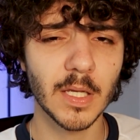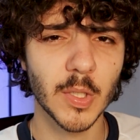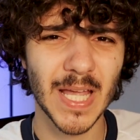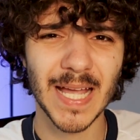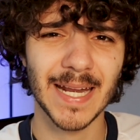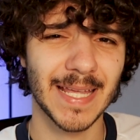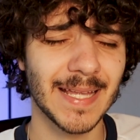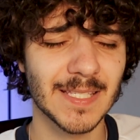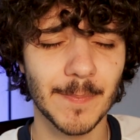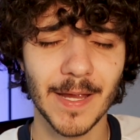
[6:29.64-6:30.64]
you can kind of
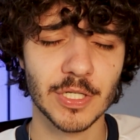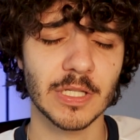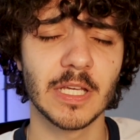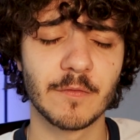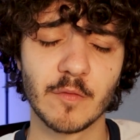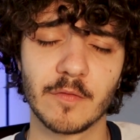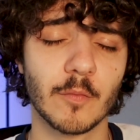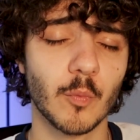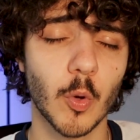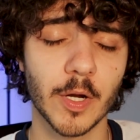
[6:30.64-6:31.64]
get, especially if you've
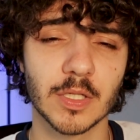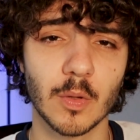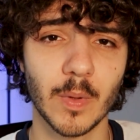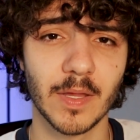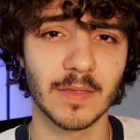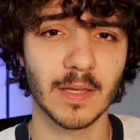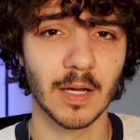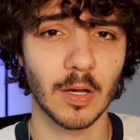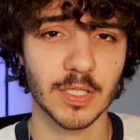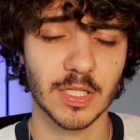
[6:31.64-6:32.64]
worked with a
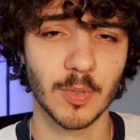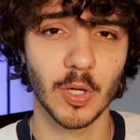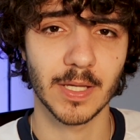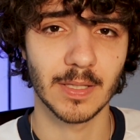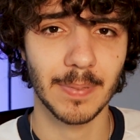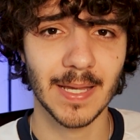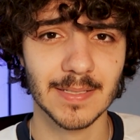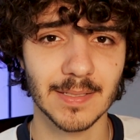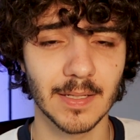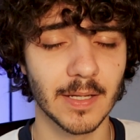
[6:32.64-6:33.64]
custom hook in the past,